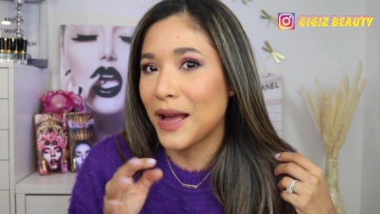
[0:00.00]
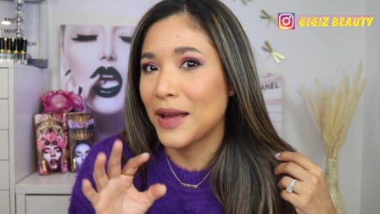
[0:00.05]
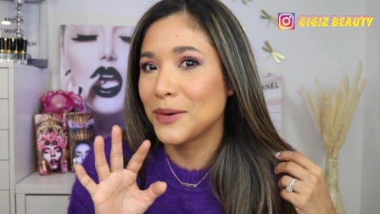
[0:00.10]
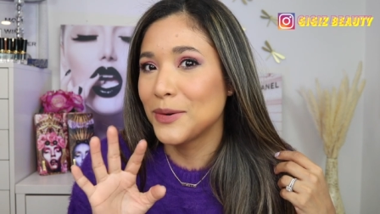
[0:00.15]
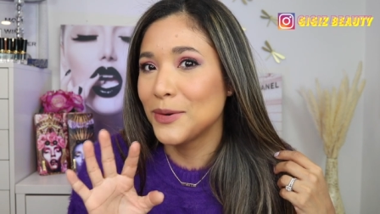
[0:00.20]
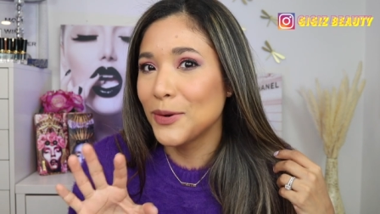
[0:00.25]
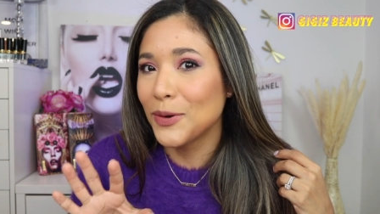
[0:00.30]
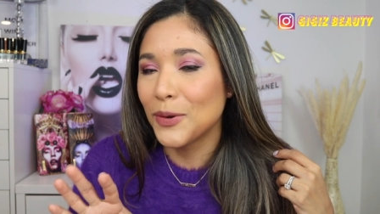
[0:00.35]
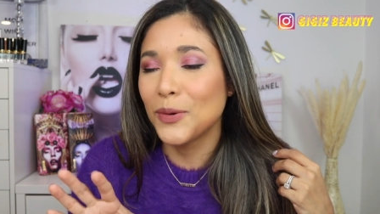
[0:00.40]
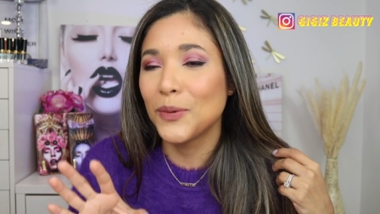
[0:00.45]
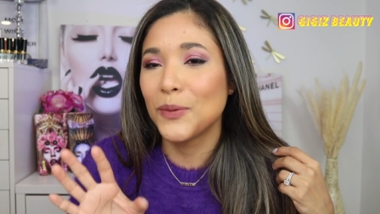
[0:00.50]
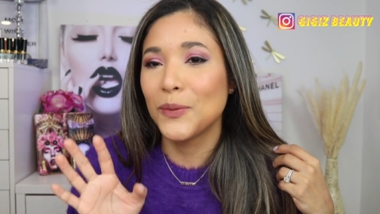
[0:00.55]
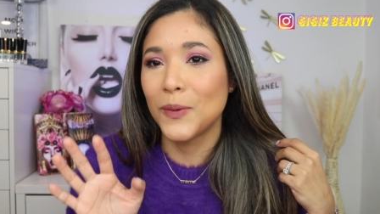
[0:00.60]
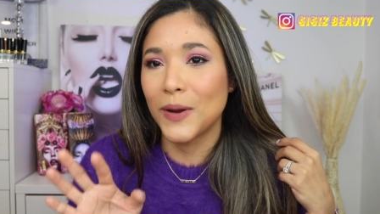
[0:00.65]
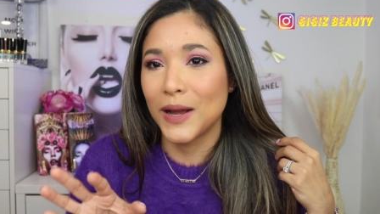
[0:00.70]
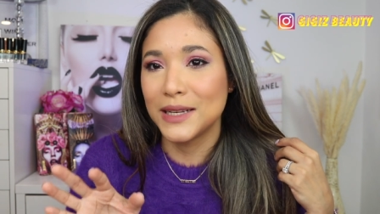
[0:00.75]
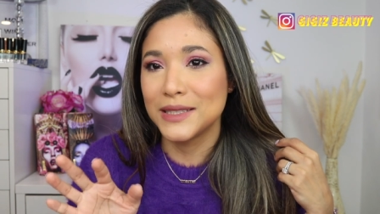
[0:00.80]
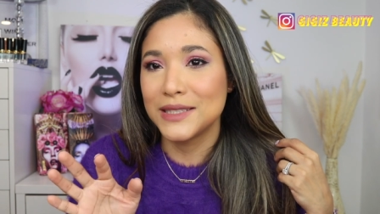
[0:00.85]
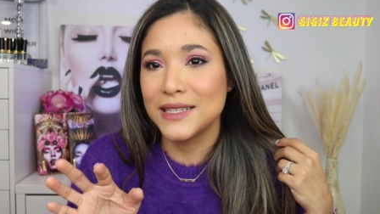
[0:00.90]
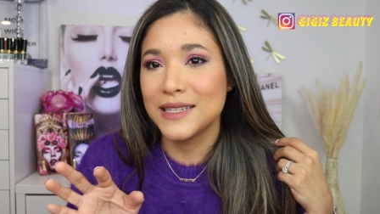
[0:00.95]
I don't know,
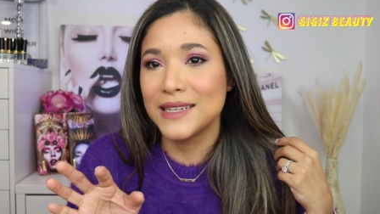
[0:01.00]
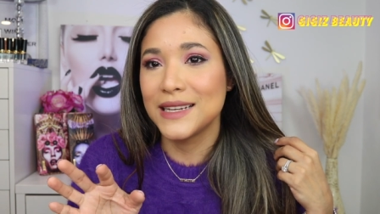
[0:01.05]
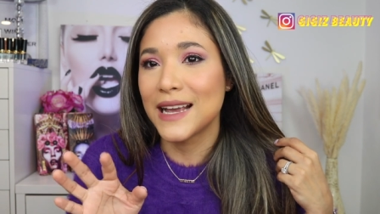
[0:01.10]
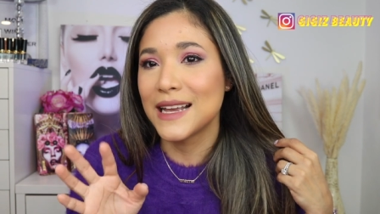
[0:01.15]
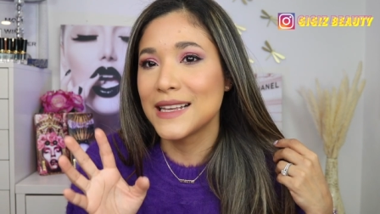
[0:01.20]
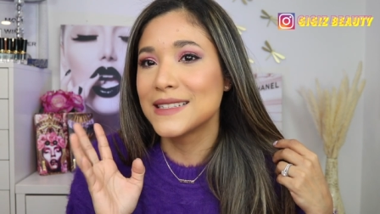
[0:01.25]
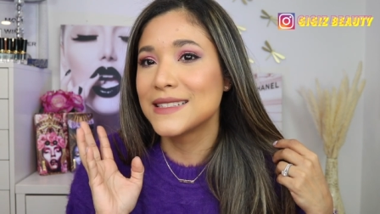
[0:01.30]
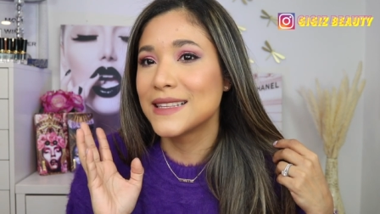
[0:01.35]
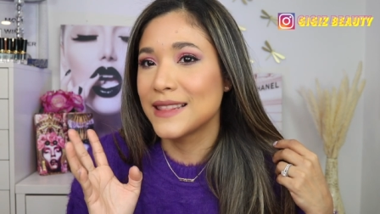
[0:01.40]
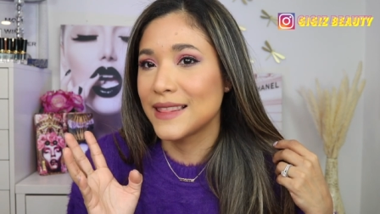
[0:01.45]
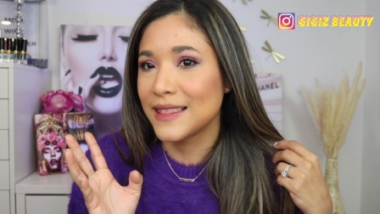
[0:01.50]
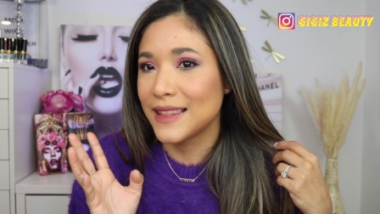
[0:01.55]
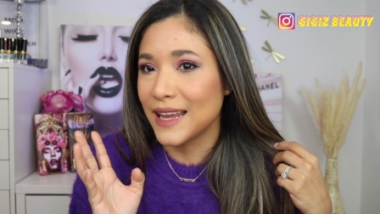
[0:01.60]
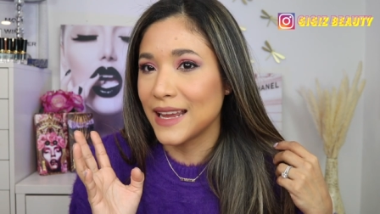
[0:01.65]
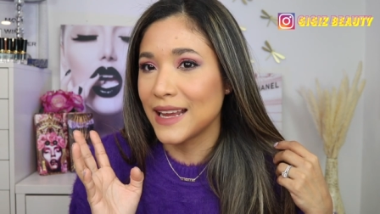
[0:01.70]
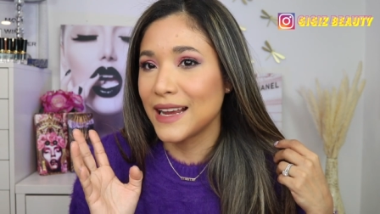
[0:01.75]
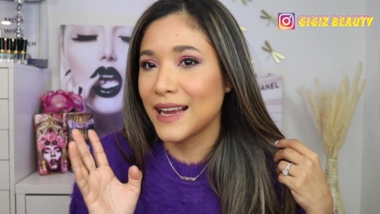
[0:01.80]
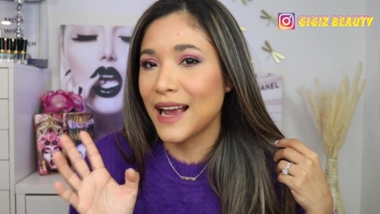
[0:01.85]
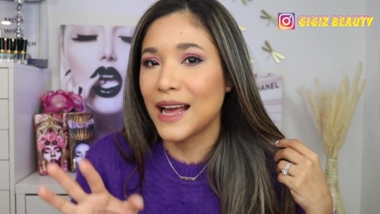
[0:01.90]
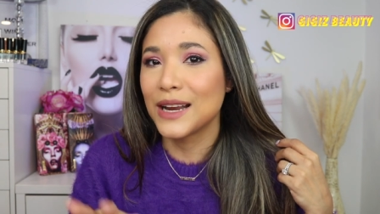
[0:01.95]
what do you guys
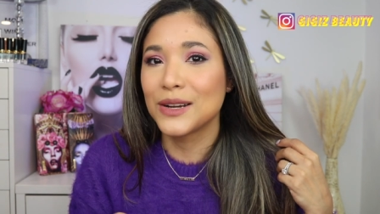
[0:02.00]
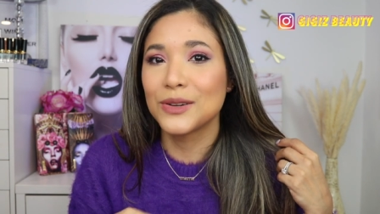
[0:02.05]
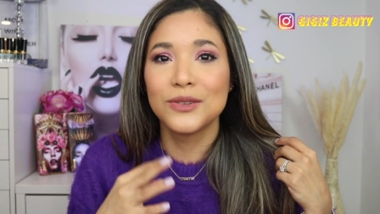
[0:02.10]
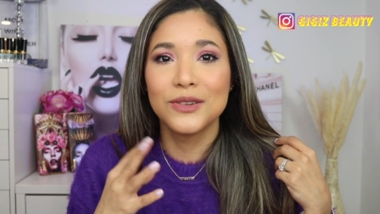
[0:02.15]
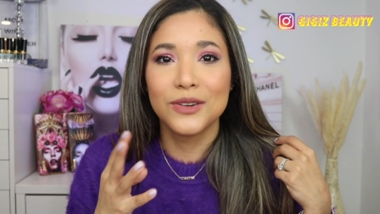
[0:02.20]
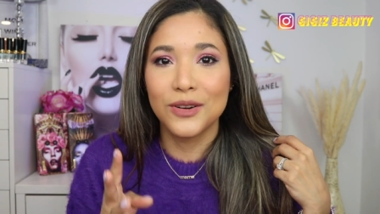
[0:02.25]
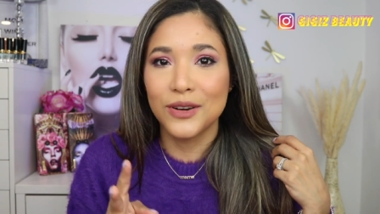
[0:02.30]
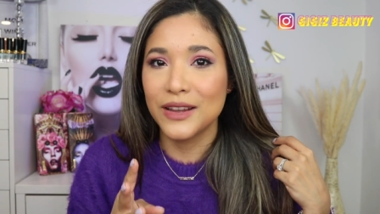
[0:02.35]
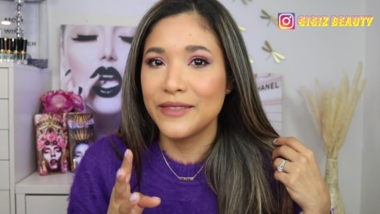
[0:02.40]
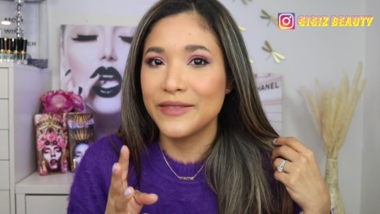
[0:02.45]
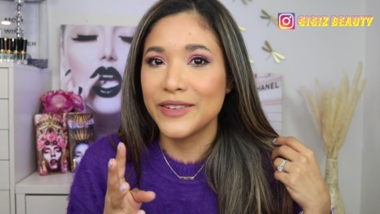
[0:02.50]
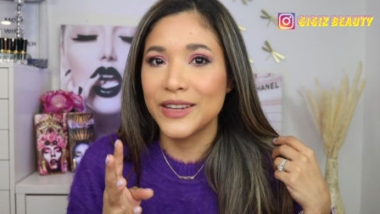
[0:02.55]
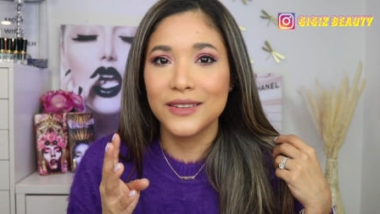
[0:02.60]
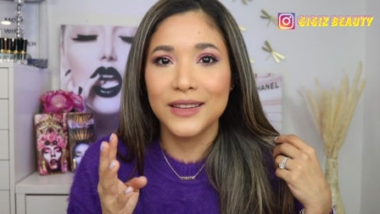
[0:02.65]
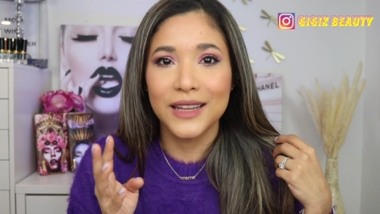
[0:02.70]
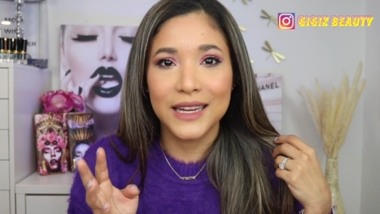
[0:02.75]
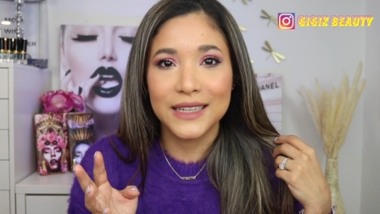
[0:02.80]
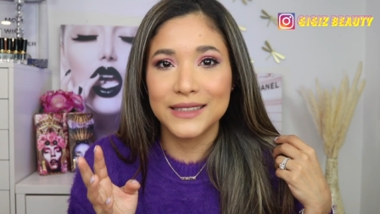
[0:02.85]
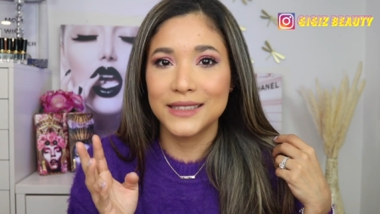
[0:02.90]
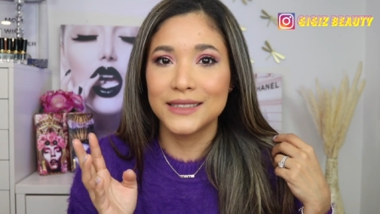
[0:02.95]
think? I don't know if you
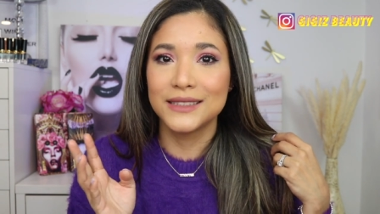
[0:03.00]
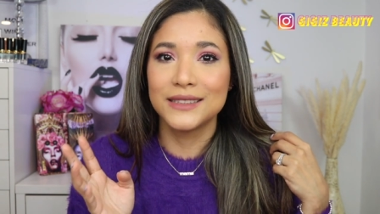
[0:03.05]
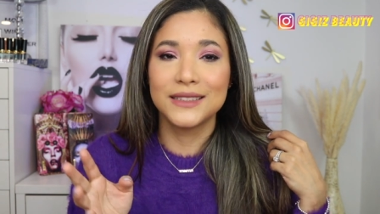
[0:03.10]
like the